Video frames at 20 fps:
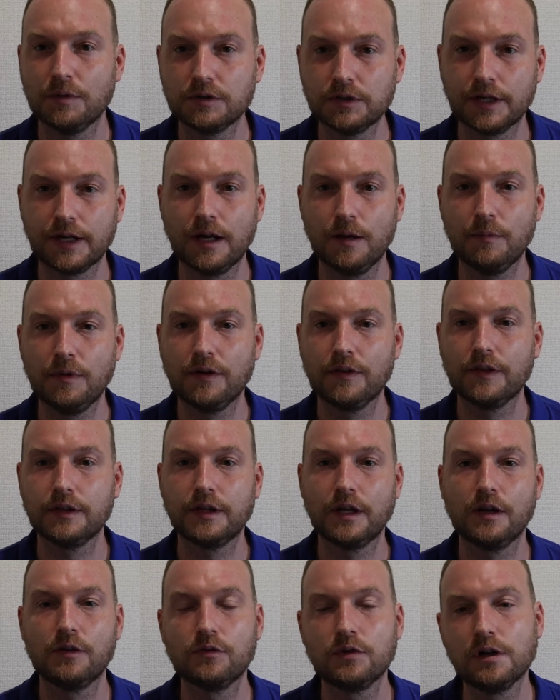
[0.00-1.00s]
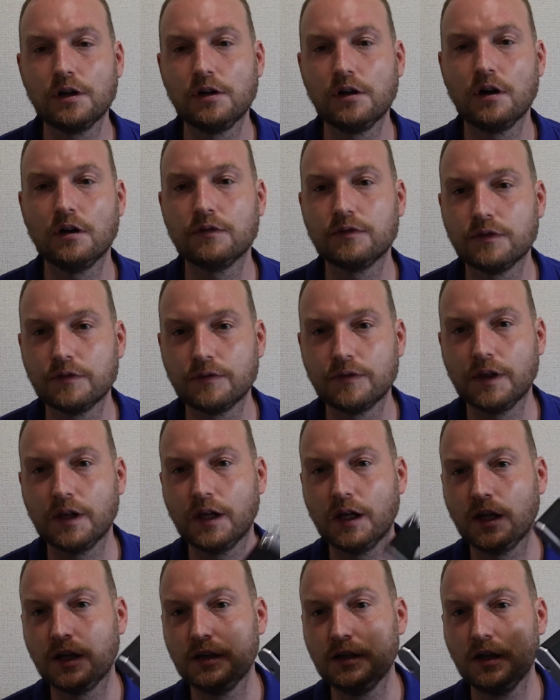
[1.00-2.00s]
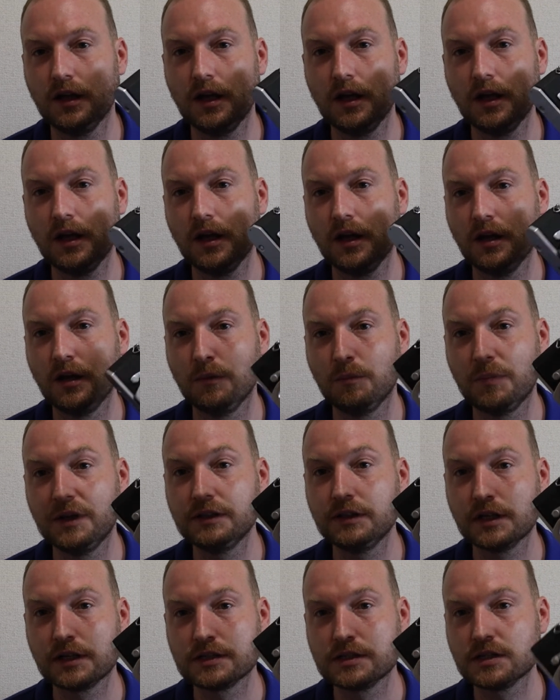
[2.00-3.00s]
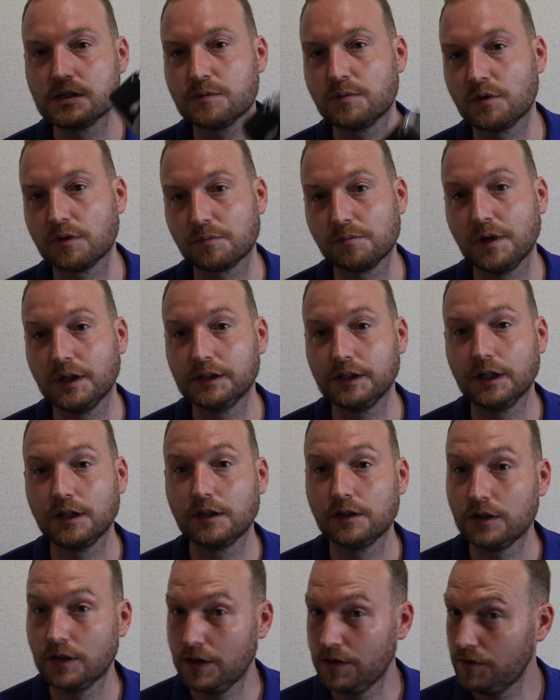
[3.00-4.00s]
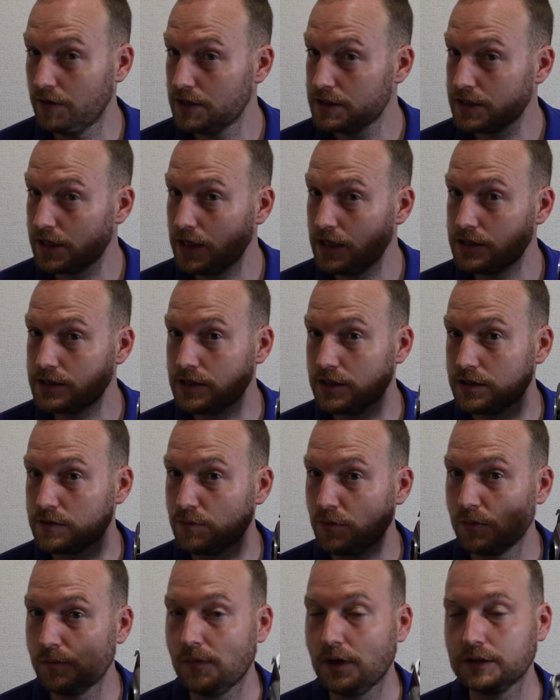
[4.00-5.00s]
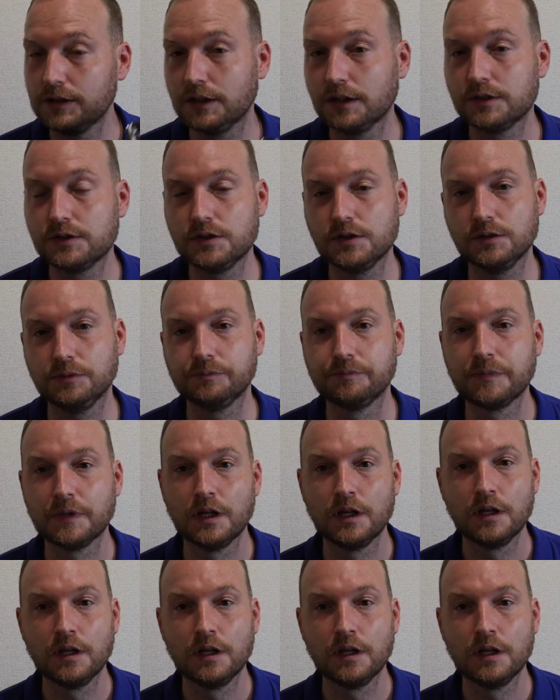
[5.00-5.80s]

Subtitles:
a camera that I really love, the Pentax SP in this case the SP II.